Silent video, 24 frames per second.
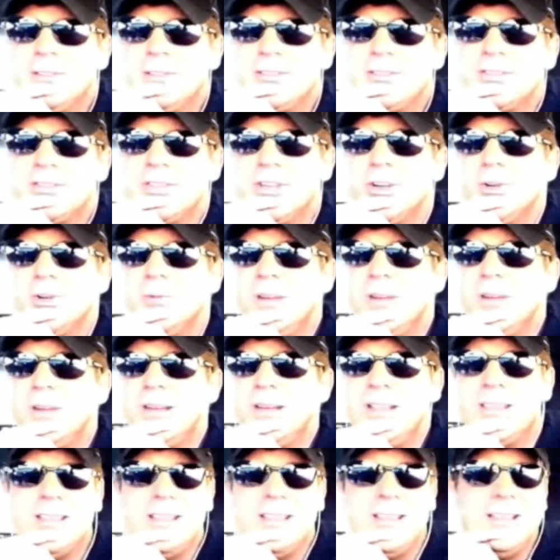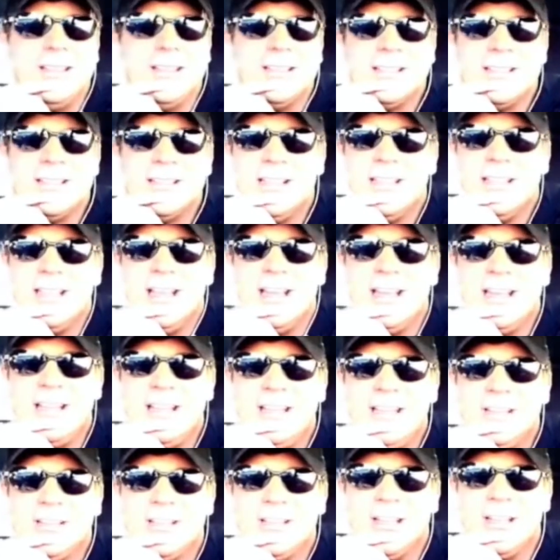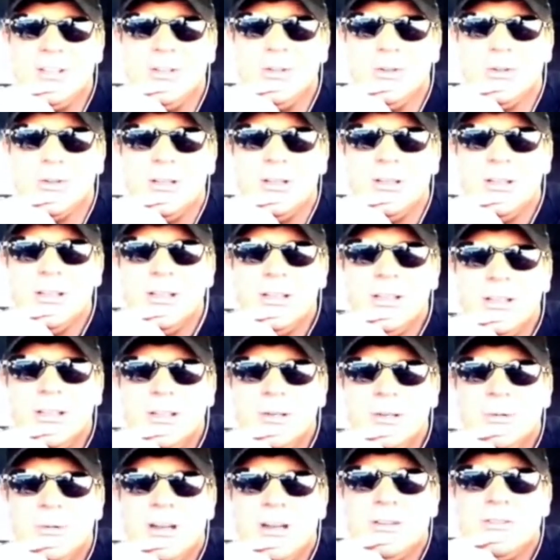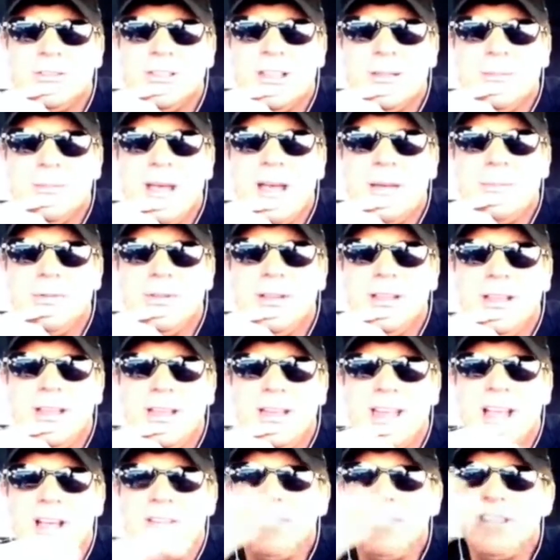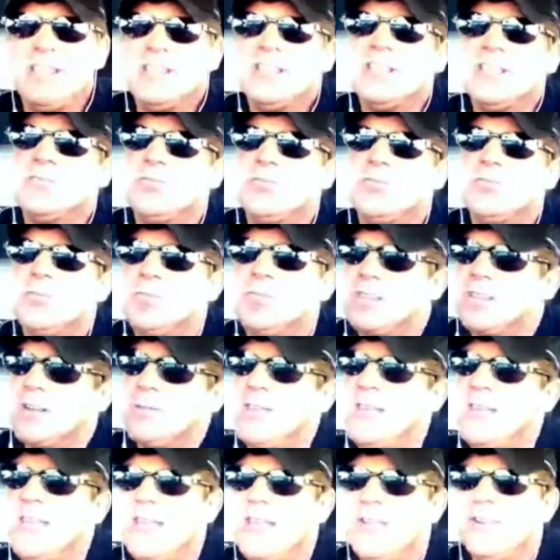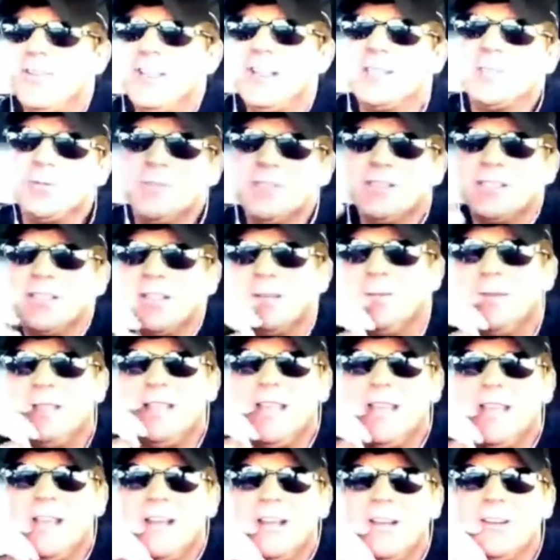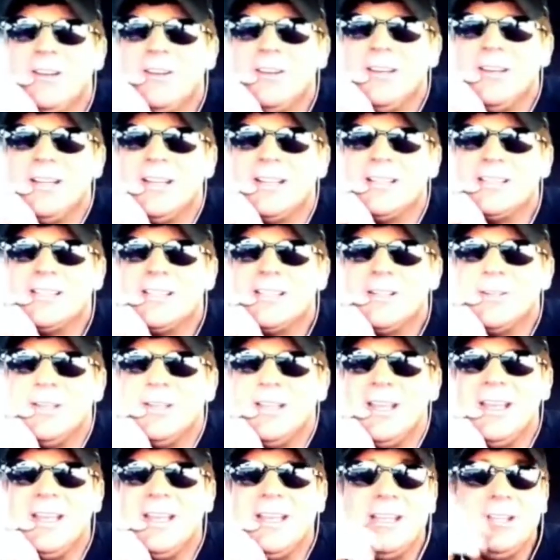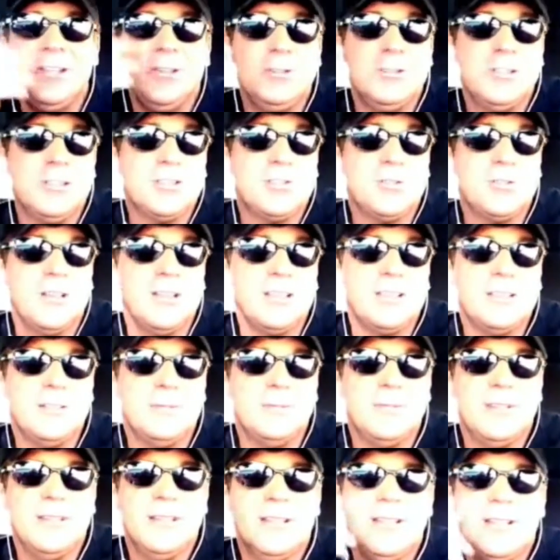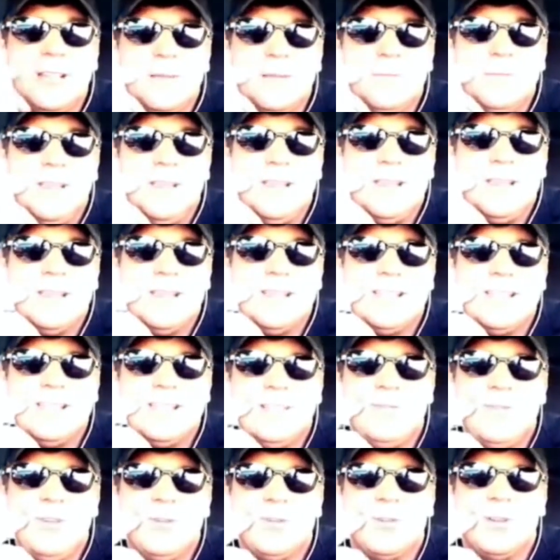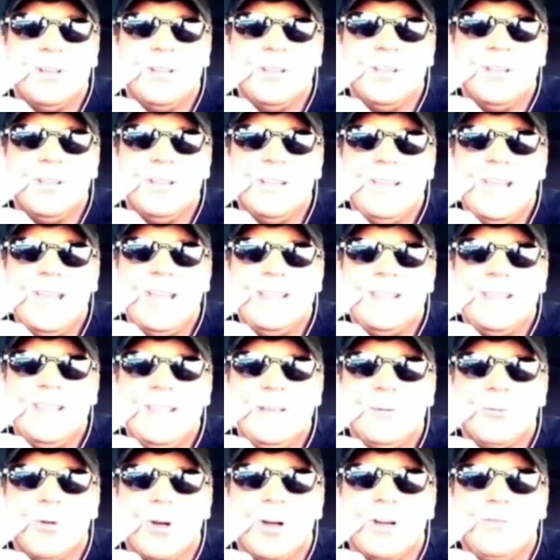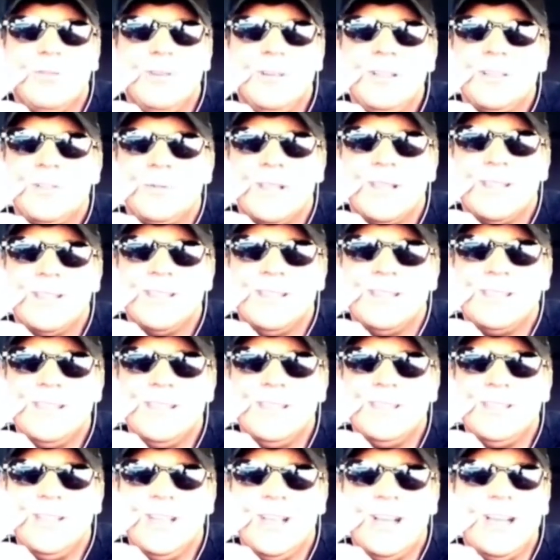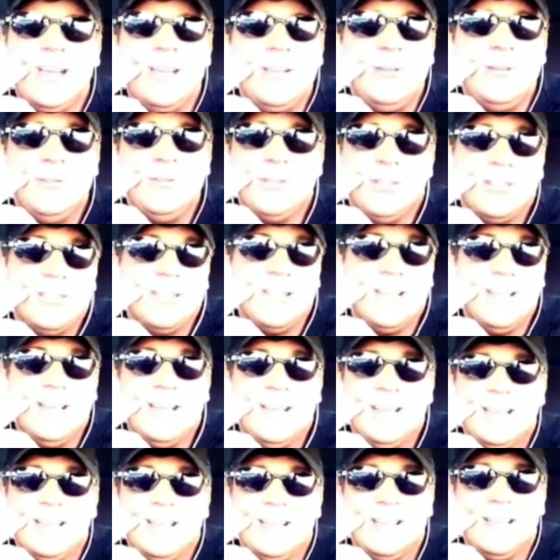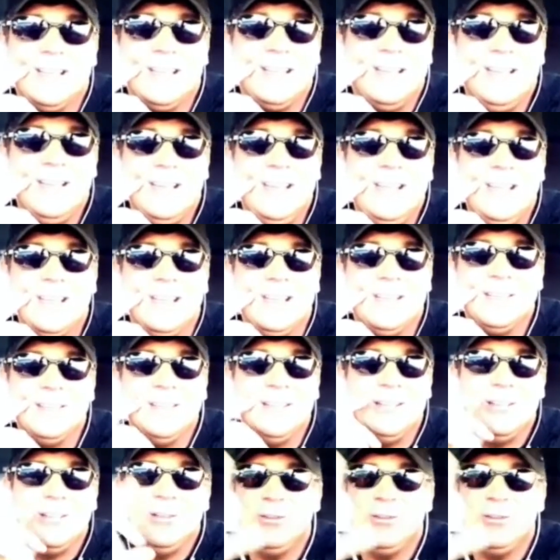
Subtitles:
So many things that he's like, when I was in the bat plane, now this is what's going to be here, and that's what's going to be there. And I said, okay. And you just trust him. Because if you were to look at the raw footage without the CGI, you just look like an idiot.